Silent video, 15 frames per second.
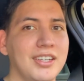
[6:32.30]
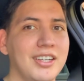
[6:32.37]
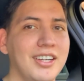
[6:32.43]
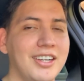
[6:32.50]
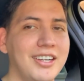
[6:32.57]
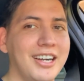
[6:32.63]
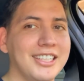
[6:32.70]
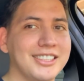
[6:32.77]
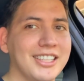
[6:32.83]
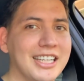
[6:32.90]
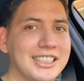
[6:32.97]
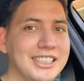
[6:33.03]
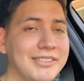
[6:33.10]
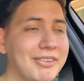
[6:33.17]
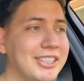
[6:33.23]
All right, so
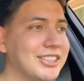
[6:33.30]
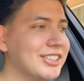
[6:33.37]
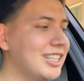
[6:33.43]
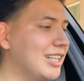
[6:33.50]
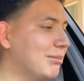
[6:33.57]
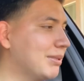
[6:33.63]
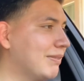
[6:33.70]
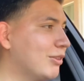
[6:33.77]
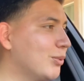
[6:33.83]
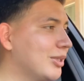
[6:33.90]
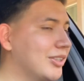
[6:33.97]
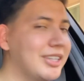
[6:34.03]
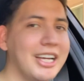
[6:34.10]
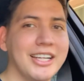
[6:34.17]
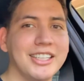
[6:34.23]
let's see if I scrape. Put the
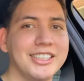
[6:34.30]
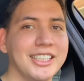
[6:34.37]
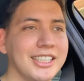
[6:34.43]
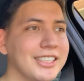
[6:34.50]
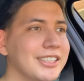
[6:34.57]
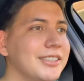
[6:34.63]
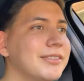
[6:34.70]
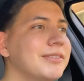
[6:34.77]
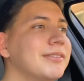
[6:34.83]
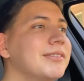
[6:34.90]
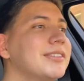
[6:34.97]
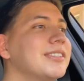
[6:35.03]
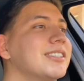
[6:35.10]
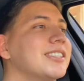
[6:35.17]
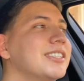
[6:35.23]
window down and check.
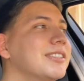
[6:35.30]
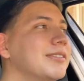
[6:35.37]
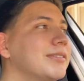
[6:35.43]
Let's see.